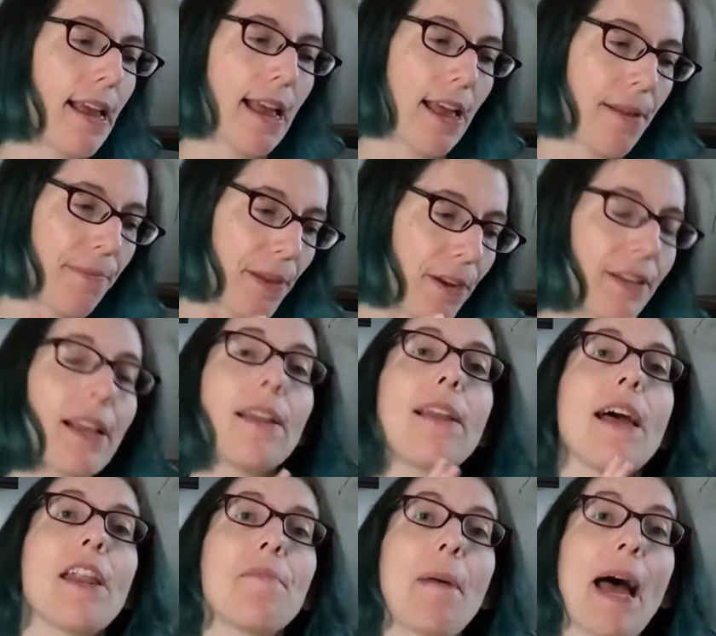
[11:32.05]
There's a
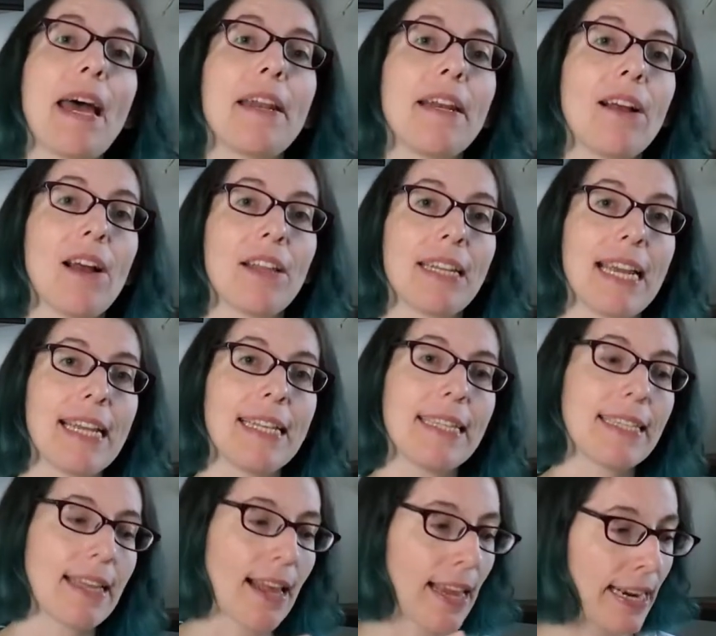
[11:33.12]
lot of padding on the
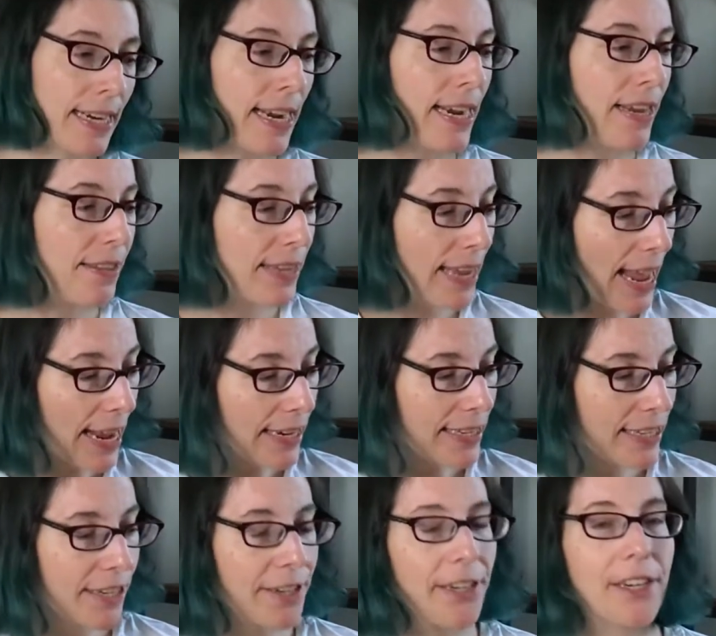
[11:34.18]
inside. The
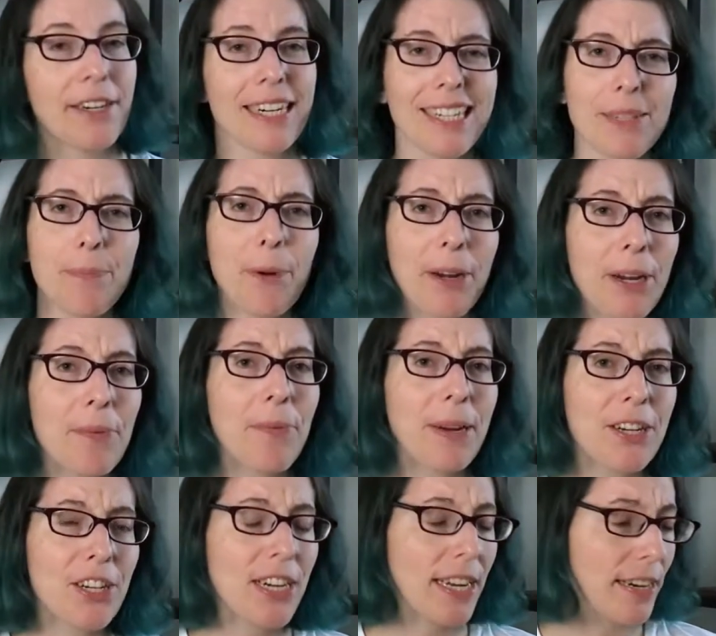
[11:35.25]
exterior is pretty
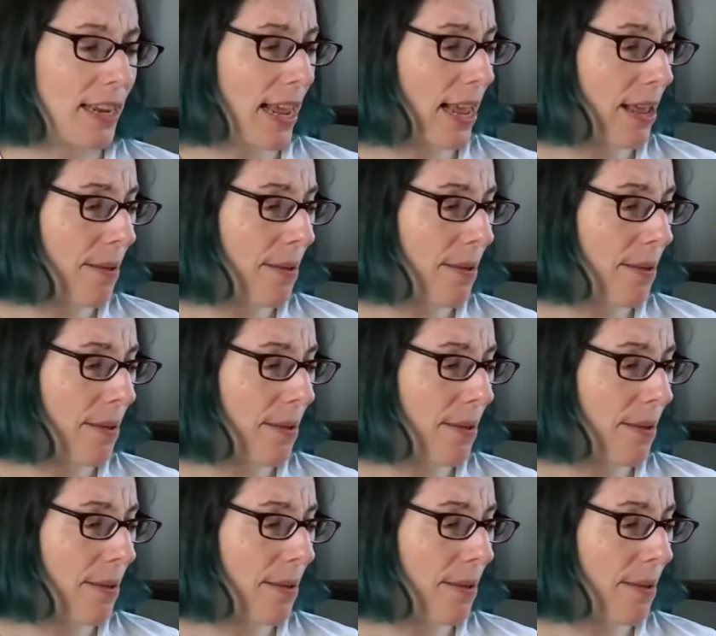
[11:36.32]
rigid,